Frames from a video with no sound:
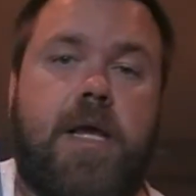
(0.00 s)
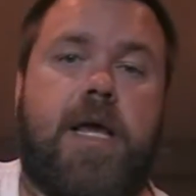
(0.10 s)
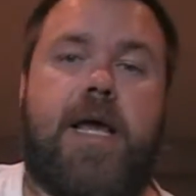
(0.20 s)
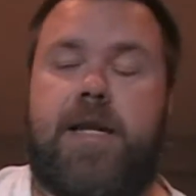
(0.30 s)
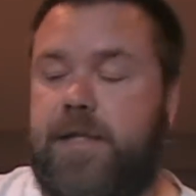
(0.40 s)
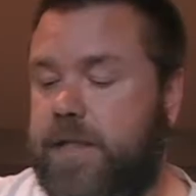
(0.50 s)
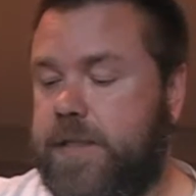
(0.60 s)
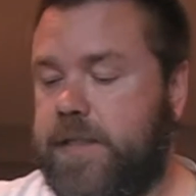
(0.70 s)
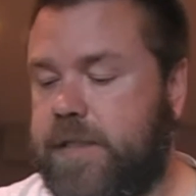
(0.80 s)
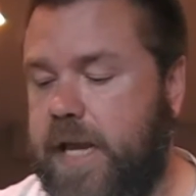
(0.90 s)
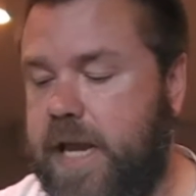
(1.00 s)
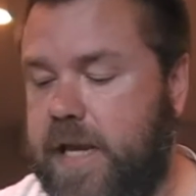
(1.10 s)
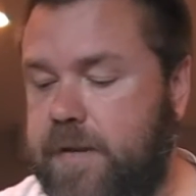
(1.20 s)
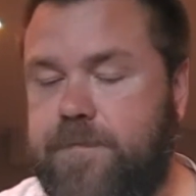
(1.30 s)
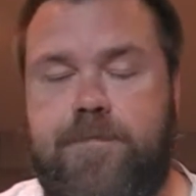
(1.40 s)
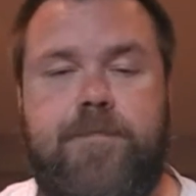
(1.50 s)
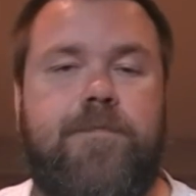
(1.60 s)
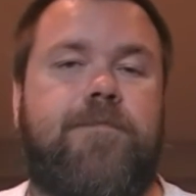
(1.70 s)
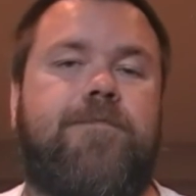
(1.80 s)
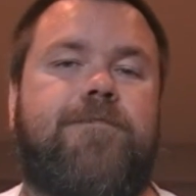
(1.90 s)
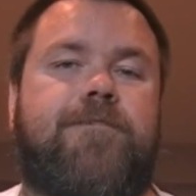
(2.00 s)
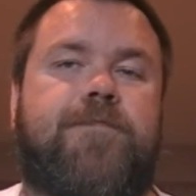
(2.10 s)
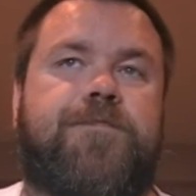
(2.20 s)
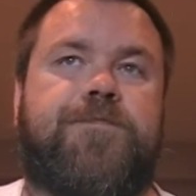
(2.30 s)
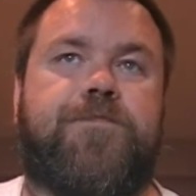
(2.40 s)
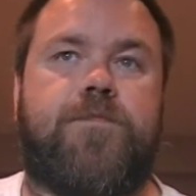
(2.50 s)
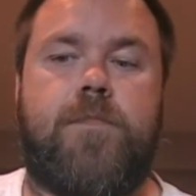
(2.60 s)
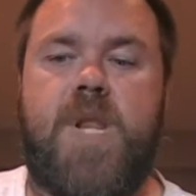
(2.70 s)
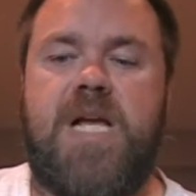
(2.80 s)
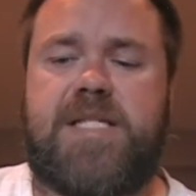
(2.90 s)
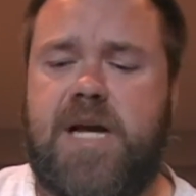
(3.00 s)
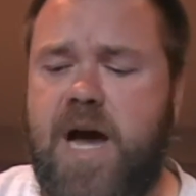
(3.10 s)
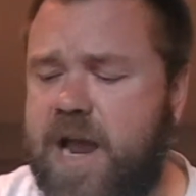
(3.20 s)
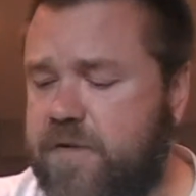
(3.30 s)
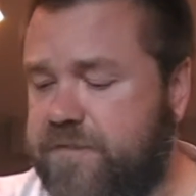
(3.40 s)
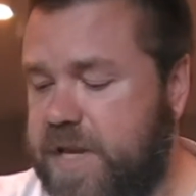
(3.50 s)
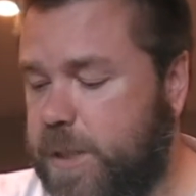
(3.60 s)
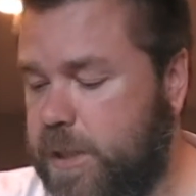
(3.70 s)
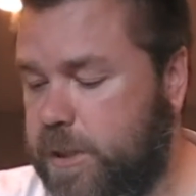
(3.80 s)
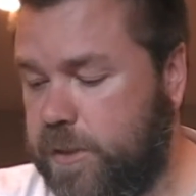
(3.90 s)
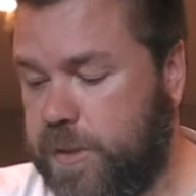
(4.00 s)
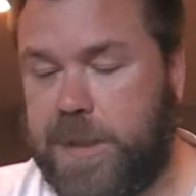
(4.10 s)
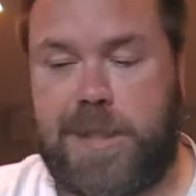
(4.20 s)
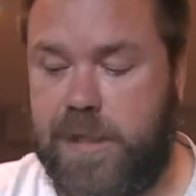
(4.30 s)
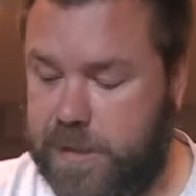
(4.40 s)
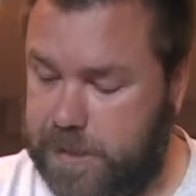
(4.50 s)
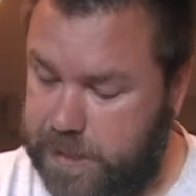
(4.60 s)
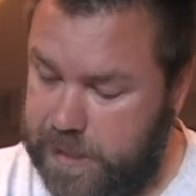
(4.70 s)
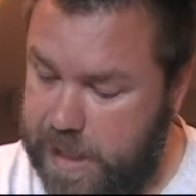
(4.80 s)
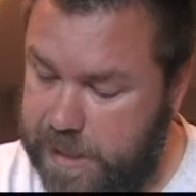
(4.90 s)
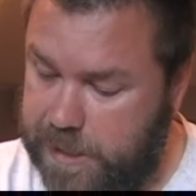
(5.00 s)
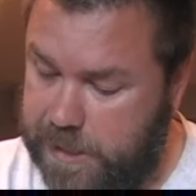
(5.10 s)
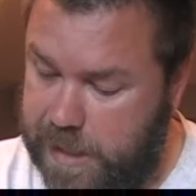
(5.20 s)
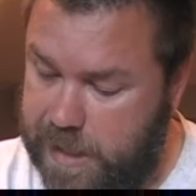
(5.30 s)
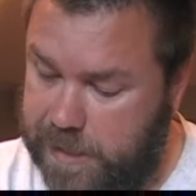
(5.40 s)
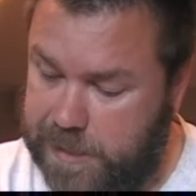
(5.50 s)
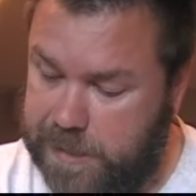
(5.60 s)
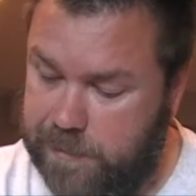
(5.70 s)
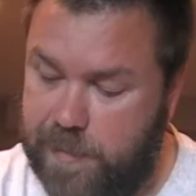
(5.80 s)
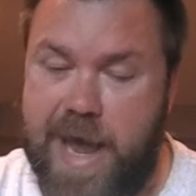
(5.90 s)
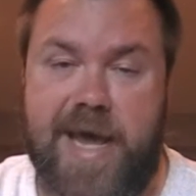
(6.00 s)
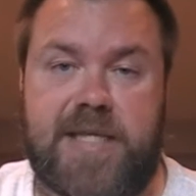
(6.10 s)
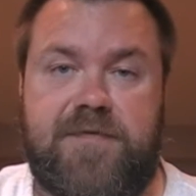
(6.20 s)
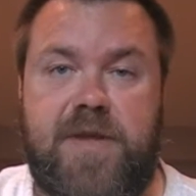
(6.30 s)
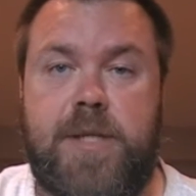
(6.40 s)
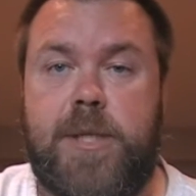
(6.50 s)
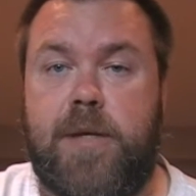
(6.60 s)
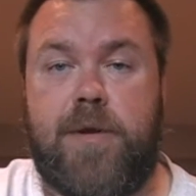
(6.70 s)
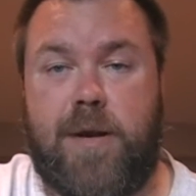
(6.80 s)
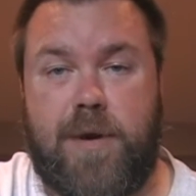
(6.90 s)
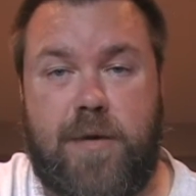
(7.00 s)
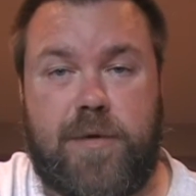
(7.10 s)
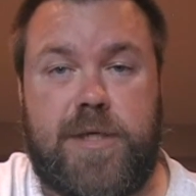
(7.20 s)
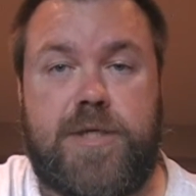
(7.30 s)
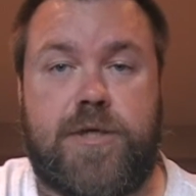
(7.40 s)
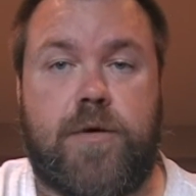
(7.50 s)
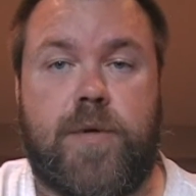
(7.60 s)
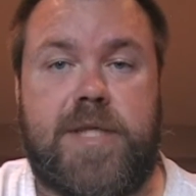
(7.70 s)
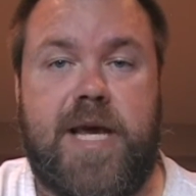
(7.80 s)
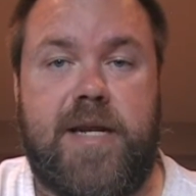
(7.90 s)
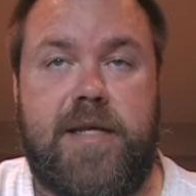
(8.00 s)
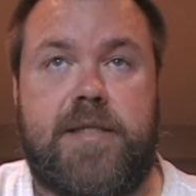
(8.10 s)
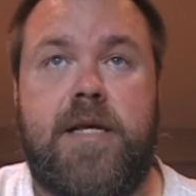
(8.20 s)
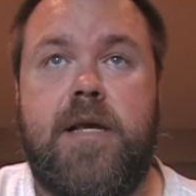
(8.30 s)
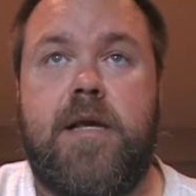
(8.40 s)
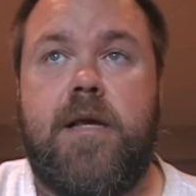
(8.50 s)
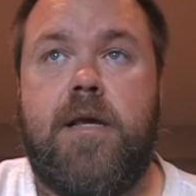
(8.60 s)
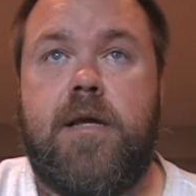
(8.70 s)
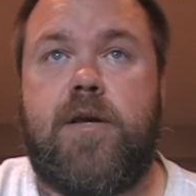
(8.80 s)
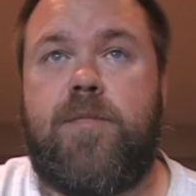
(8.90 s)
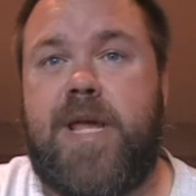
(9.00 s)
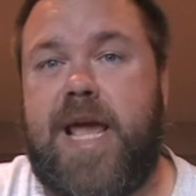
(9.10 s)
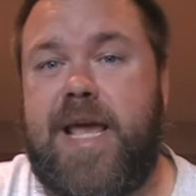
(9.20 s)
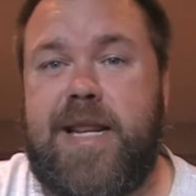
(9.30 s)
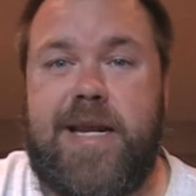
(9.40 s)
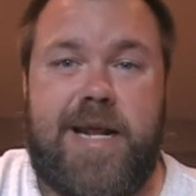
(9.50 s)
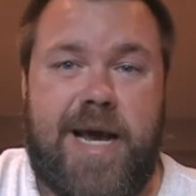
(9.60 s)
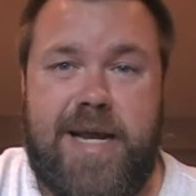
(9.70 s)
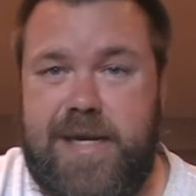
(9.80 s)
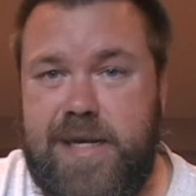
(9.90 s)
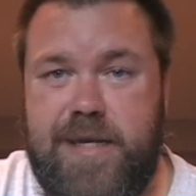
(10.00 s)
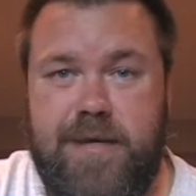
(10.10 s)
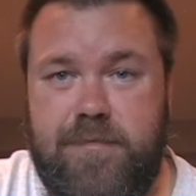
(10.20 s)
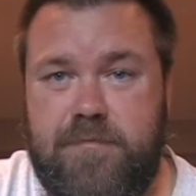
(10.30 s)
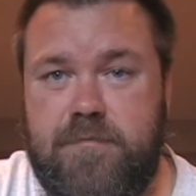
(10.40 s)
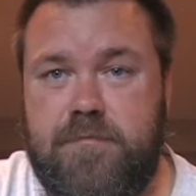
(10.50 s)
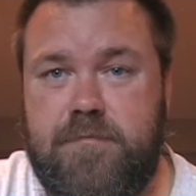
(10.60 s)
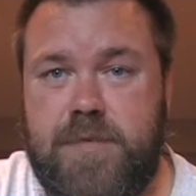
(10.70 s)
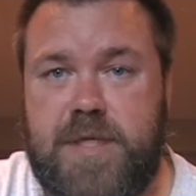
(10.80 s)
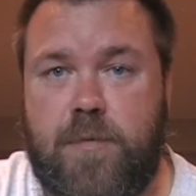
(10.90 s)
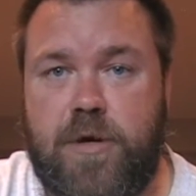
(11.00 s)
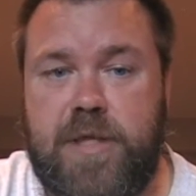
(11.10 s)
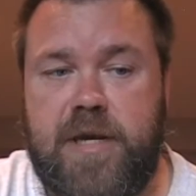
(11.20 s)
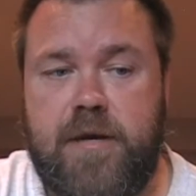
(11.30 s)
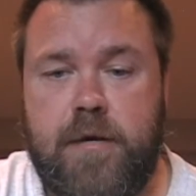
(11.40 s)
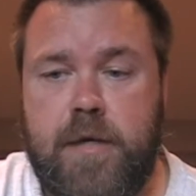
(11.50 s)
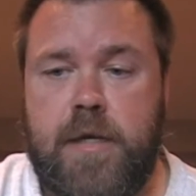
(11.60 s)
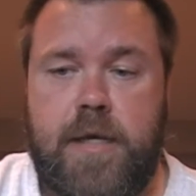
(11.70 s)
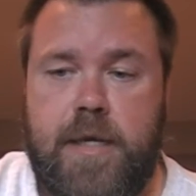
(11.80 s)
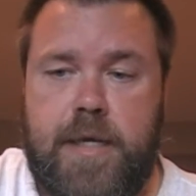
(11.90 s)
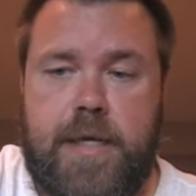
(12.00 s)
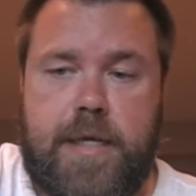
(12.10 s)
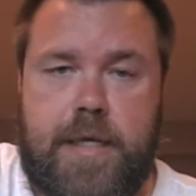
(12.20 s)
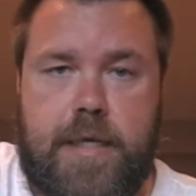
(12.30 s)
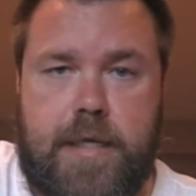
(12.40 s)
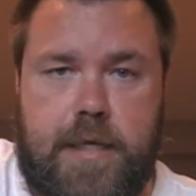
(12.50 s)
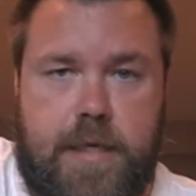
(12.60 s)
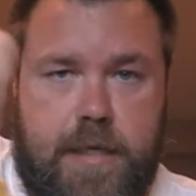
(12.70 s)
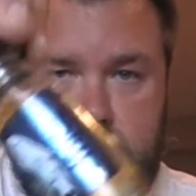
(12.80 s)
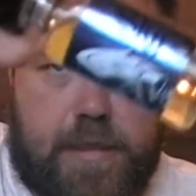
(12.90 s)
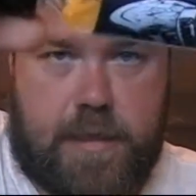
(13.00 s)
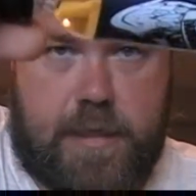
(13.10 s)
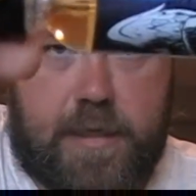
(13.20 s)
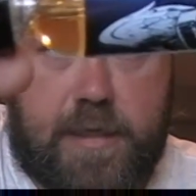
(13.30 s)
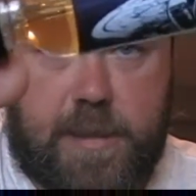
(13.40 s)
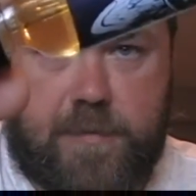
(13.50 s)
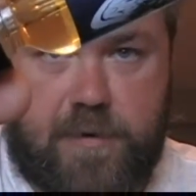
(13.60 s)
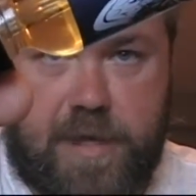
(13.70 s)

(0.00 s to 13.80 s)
and this is it's a higher VG juice. So it says it's max VG, but I'm not really sure what that is. Could be 80, 90, somewhere in there. It is pretty